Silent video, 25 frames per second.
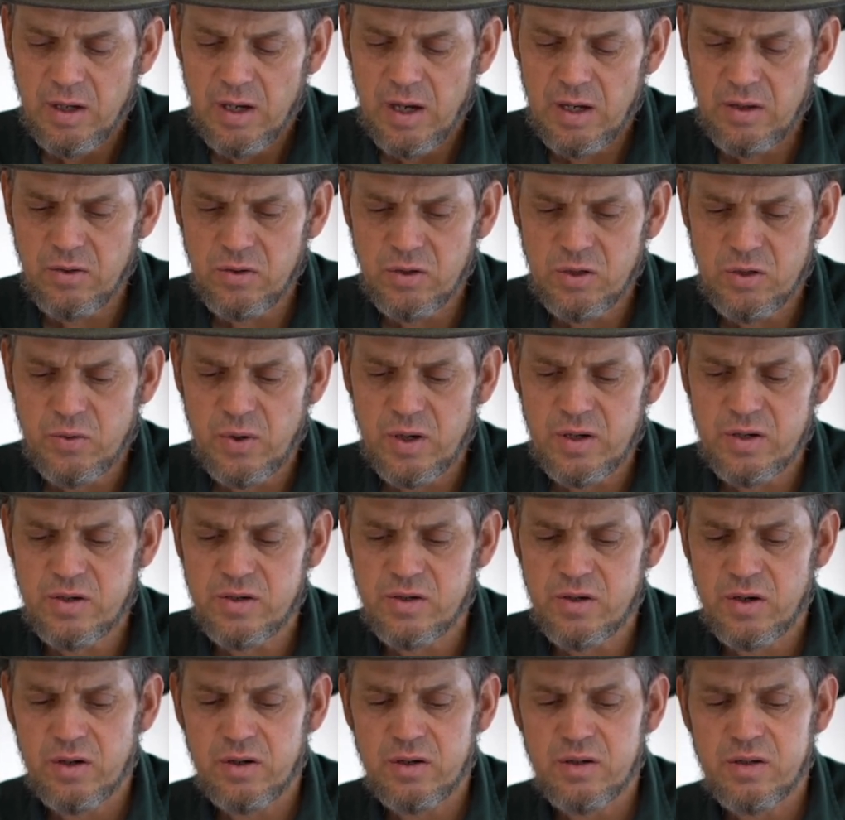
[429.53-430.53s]
And those
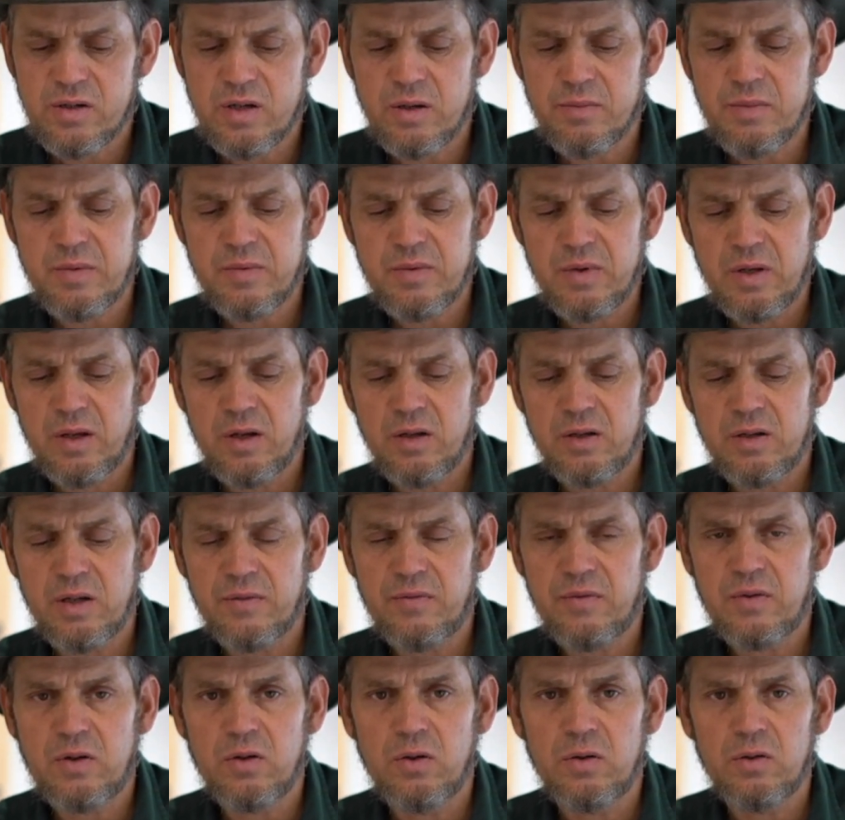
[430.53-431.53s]
questions are sometimes a little
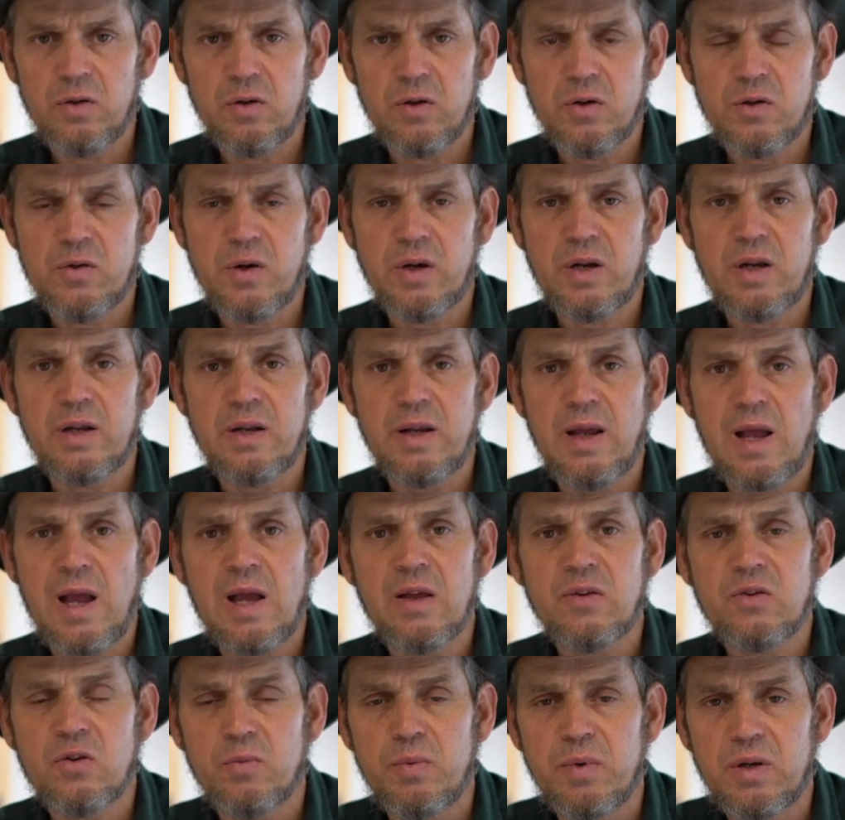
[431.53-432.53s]
difficult or tricky to
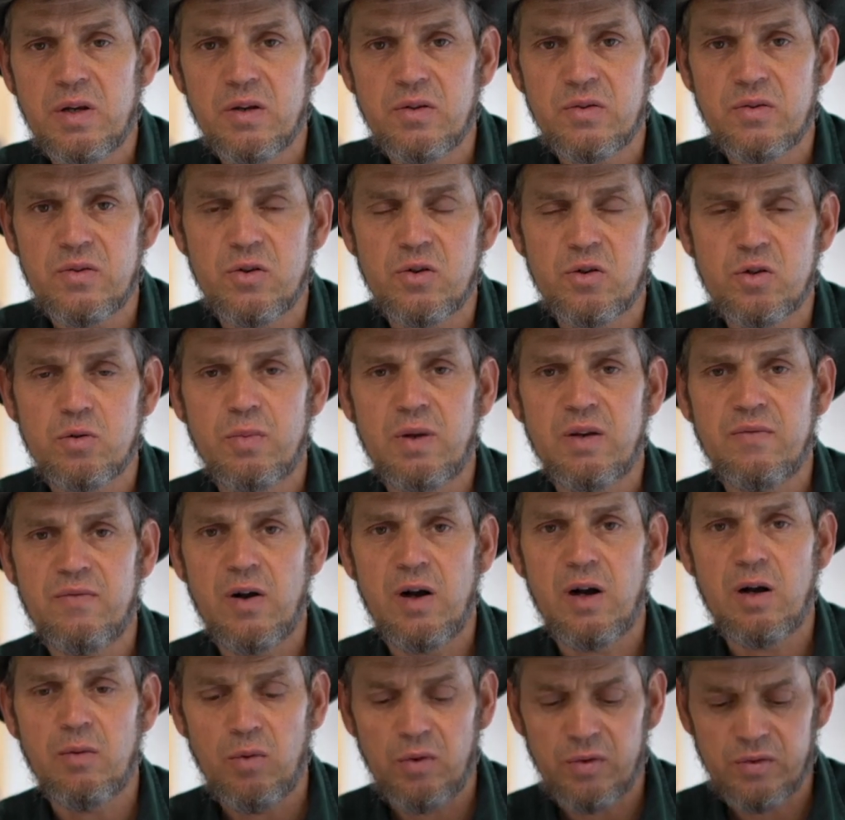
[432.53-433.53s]
answer because there's so many
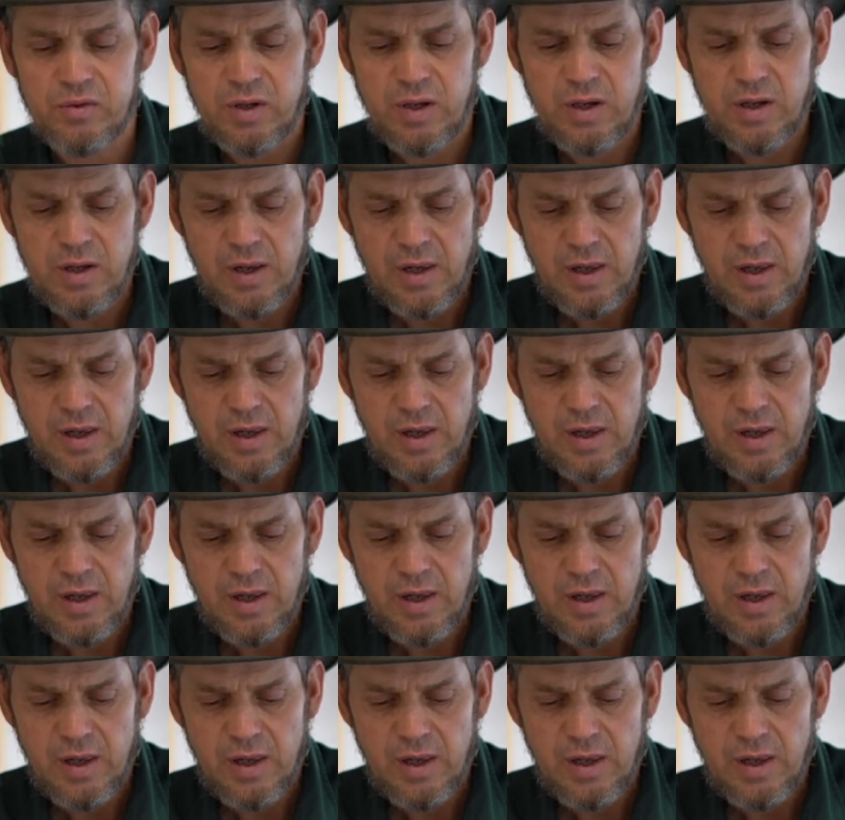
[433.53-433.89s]
variables.